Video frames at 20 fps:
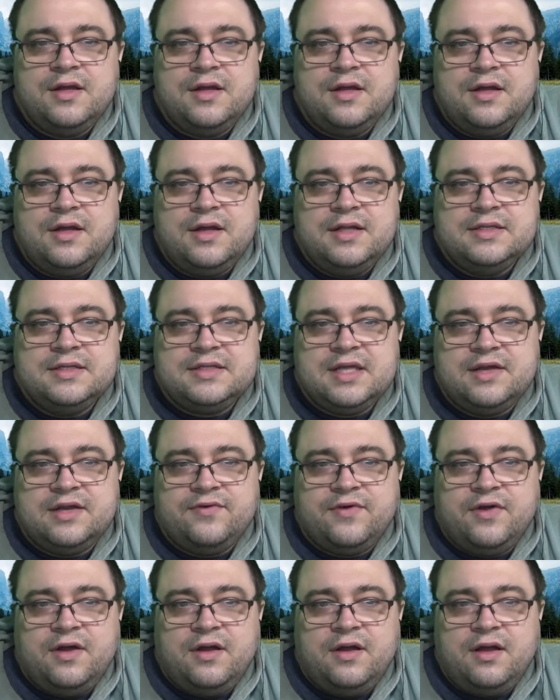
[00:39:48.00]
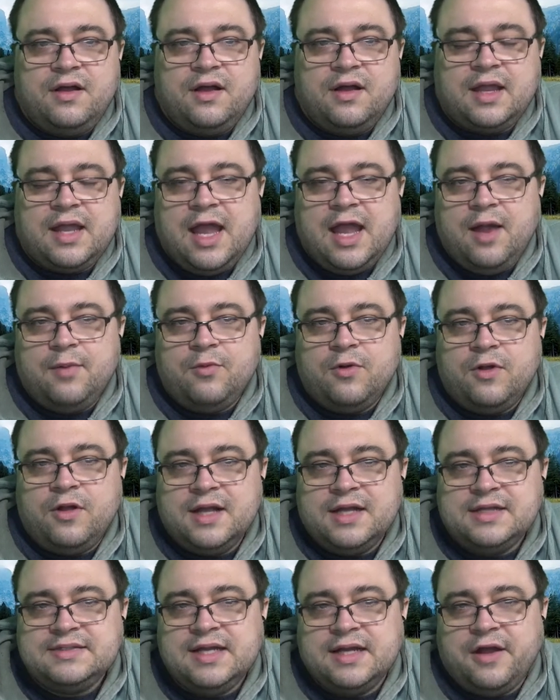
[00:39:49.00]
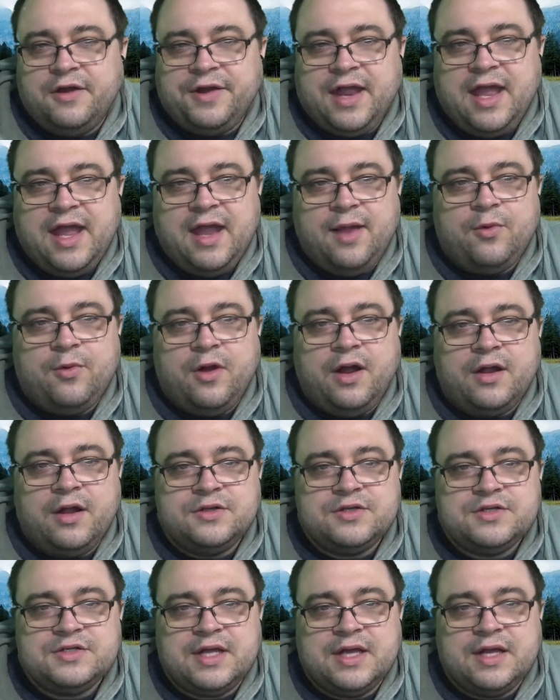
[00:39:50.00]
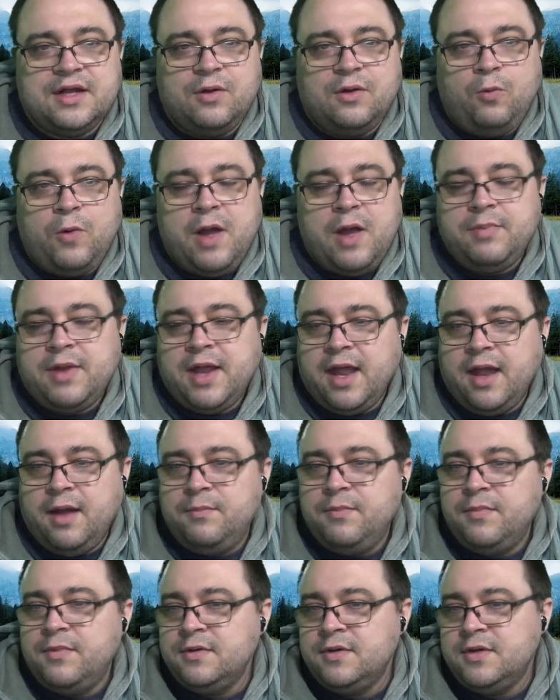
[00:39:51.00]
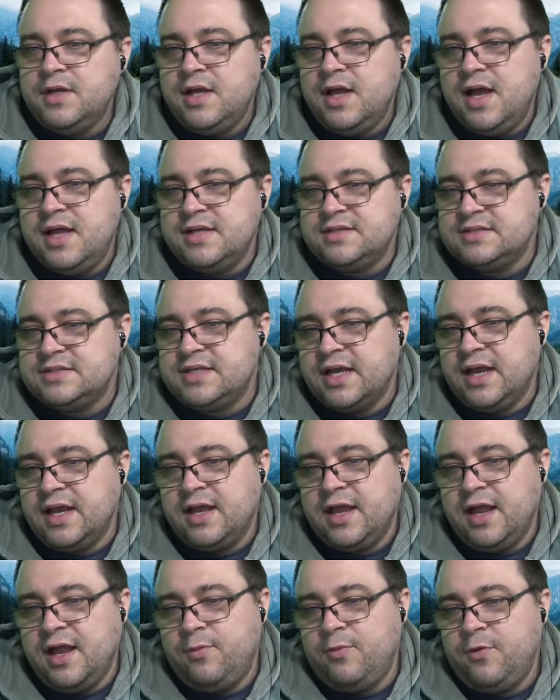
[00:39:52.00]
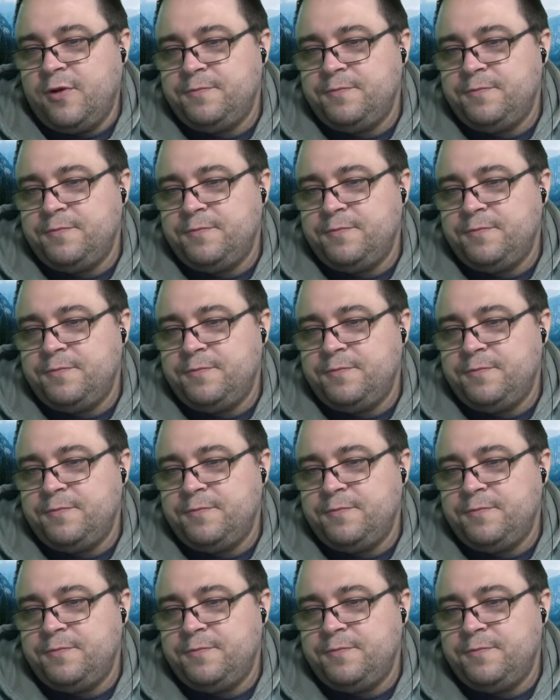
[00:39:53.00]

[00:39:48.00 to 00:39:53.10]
instead of a camera, like a second camera, I could just get a webcam as a second camera